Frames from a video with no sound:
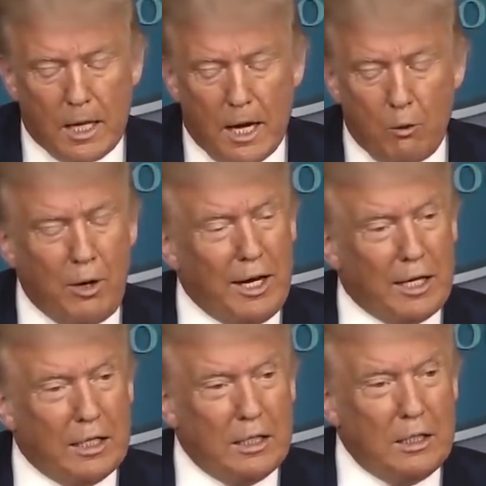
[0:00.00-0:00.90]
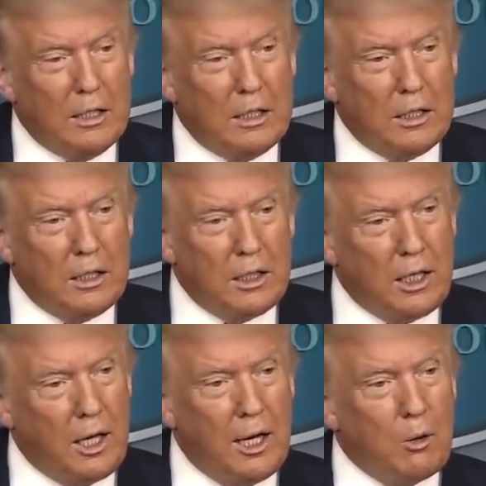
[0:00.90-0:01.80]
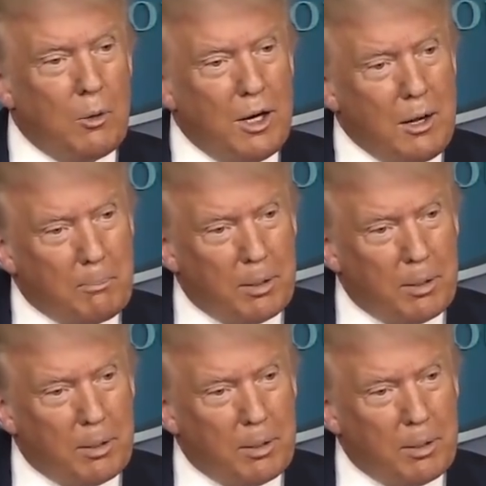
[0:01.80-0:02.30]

I ran. And I went up.